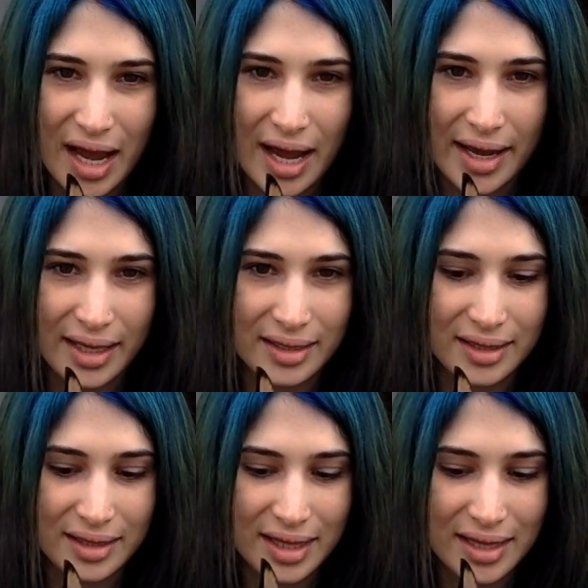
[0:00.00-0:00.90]
I
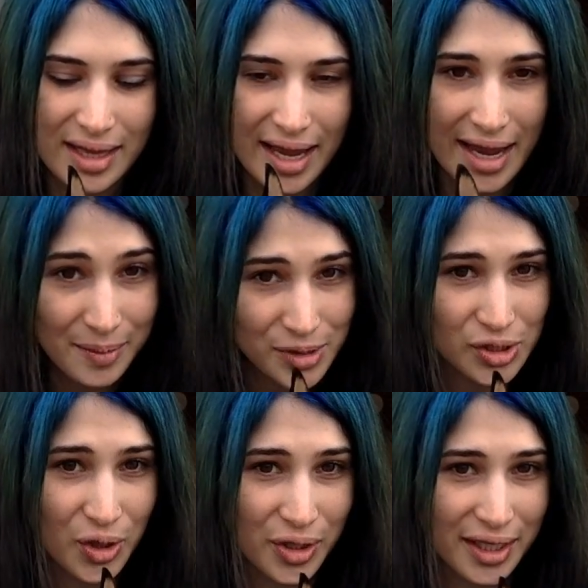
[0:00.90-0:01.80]
am
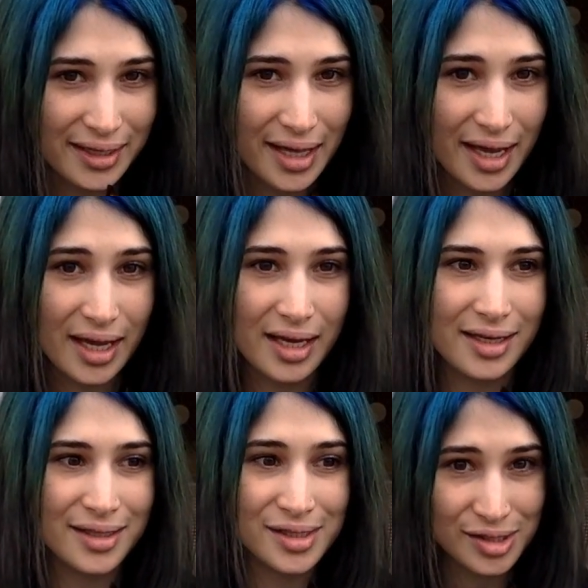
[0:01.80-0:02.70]
starting
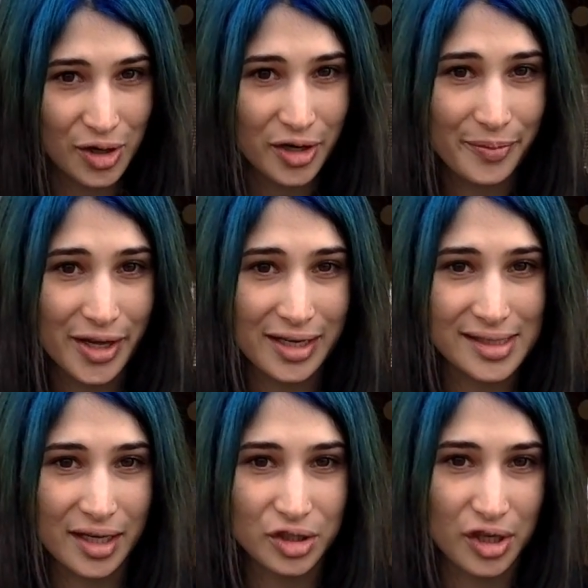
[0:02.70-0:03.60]
a startup that is
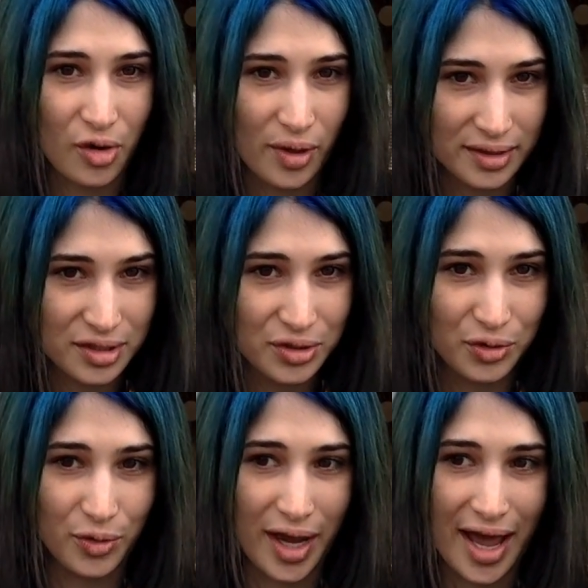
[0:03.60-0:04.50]
actually going to